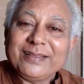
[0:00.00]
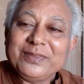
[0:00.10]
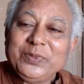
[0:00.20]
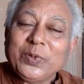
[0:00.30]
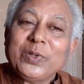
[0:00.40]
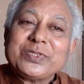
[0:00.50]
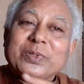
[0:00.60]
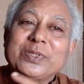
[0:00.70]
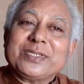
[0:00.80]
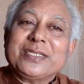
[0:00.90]
Those
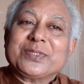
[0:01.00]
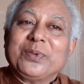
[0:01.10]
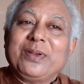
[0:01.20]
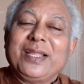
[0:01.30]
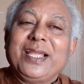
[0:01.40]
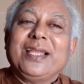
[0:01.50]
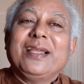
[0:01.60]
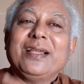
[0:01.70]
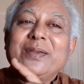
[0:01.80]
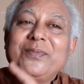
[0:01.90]
questions only
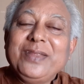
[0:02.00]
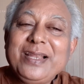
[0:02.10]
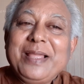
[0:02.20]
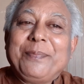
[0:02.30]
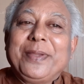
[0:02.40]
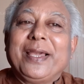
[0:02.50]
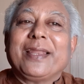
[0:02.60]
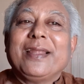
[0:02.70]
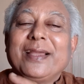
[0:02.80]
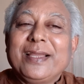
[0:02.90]
will appear
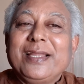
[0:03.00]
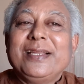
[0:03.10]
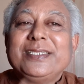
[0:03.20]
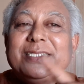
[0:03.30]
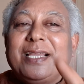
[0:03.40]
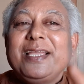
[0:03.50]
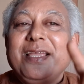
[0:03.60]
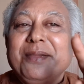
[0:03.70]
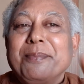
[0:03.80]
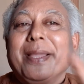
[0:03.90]
in
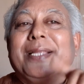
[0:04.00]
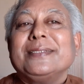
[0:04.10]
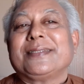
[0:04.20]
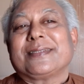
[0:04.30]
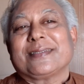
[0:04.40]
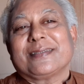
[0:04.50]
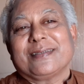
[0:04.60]
JEE mains.